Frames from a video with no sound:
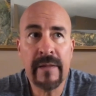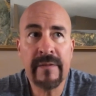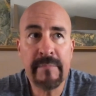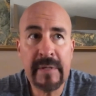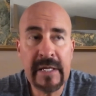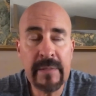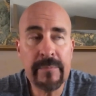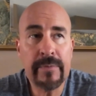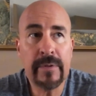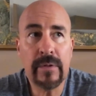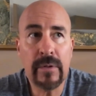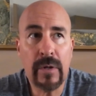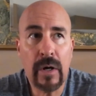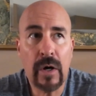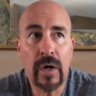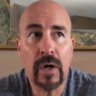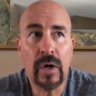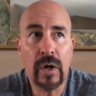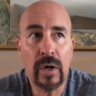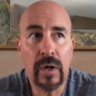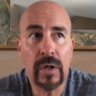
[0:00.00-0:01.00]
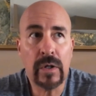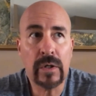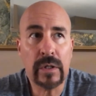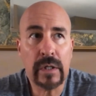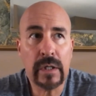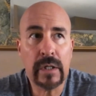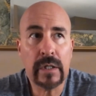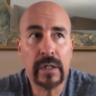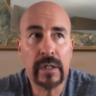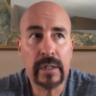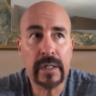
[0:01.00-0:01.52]
People are
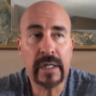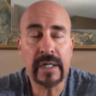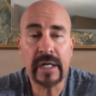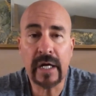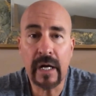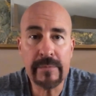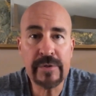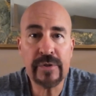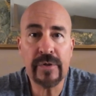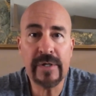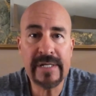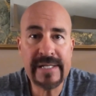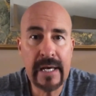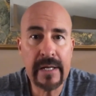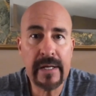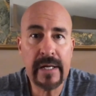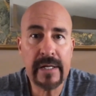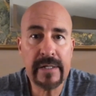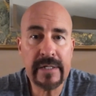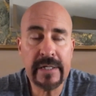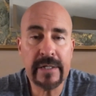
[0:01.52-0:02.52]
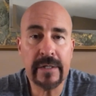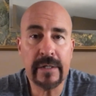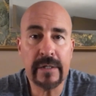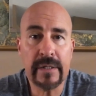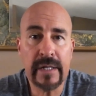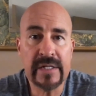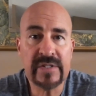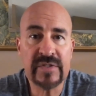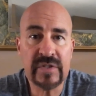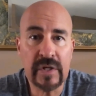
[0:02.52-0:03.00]
going to come to a dead end here at